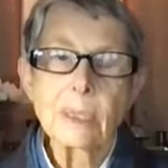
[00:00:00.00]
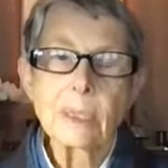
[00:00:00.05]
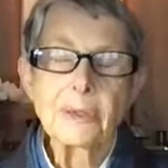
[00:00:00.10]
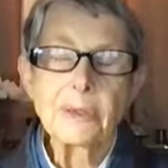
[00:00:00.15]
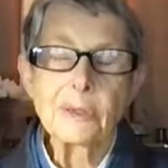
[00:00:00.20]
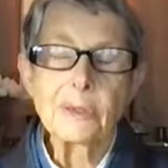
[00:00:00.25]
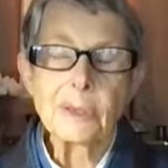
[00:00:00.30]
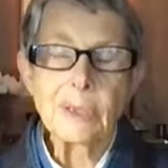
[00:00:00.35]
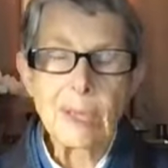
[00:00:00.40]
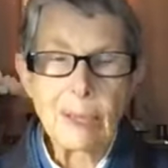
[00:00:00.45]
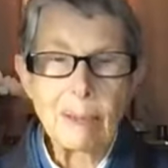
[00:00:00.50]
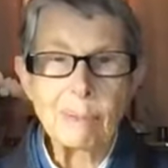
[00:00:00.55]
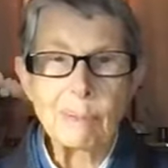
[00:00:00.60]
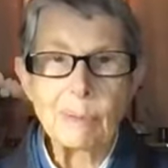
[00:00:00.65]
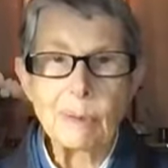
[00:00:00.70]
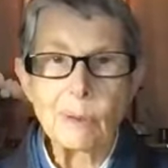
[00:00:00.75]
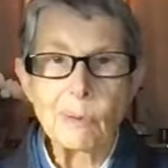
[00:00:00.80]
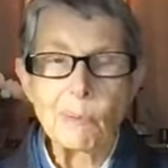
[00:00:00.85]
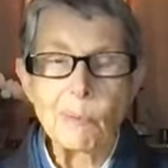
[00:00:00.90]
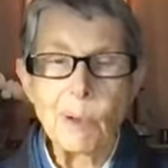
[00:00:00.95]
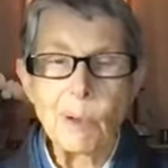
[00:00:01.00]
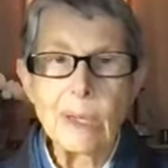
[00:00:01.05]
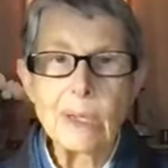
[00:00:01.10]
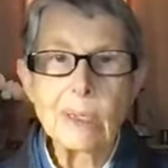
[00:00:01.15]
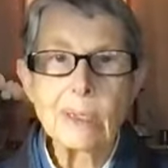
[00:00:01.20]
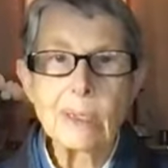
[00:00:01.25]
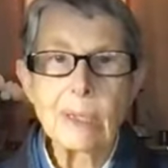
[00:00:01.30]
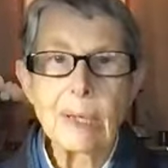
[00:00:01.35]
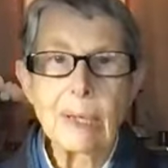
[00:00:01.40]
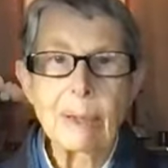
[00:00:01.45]
that's capital
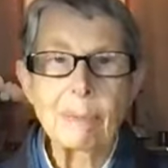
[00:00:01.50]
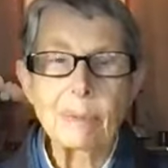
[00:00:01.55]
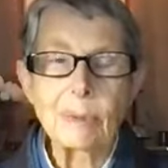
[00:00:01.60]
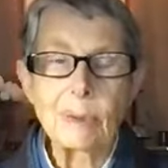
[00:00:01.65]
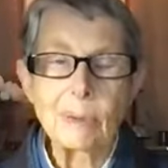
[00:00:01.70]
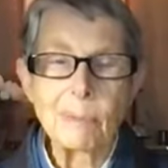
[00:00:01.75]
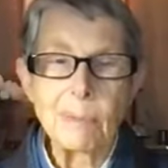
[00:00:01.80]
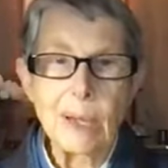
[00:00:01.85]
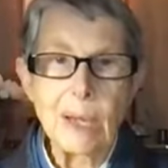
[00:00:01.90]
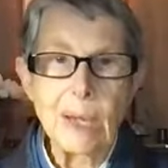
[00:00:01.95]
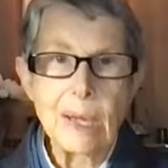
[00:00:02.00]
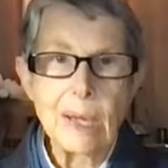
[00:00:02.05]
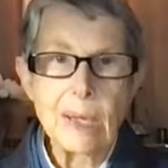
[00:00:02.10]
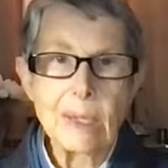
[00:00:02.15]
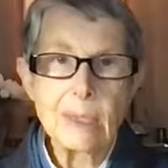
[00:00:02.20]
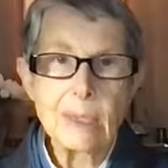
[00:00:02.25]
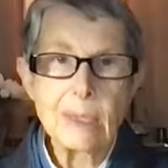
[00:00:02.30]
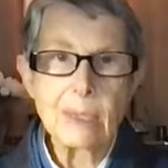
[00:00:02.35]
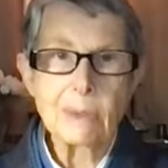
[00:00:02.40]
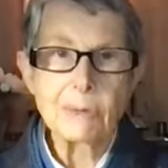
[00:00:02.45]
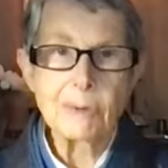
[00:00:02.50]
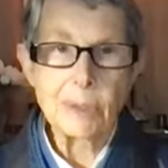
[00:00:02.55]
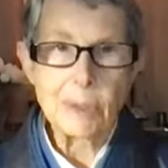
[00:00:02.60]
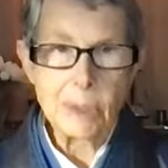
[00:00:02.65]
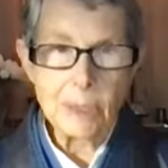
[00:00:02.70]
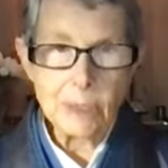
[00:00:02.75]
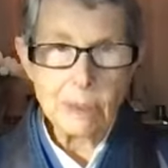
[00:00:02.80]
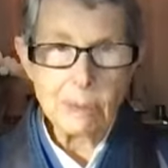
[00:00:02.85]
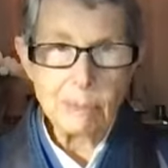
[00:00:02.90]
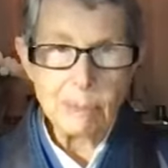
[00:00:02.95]
one, capital mind of
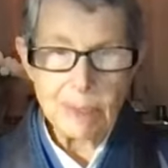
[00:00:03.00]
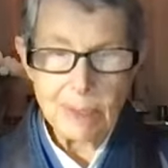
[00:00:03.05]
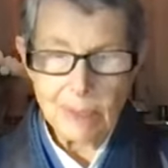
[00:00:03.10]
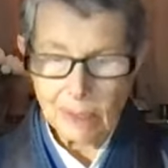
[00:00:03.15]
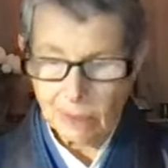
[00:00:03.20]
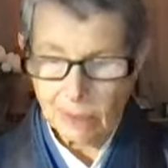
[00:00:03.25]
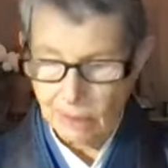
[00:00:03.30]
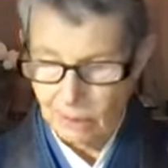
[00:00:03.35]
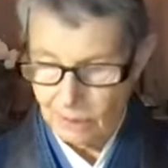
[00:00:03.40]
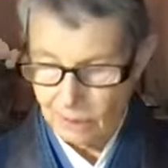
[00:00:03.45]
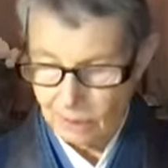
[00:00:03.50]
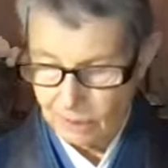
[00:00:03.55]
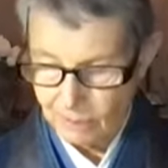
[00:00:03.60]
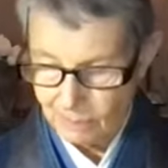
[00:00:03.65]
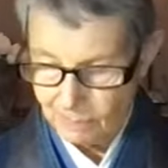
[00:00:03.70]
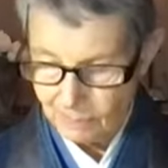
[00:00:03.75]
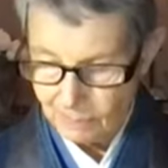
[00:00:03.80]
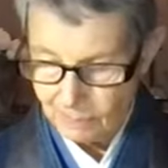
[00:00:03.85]
sentient beings.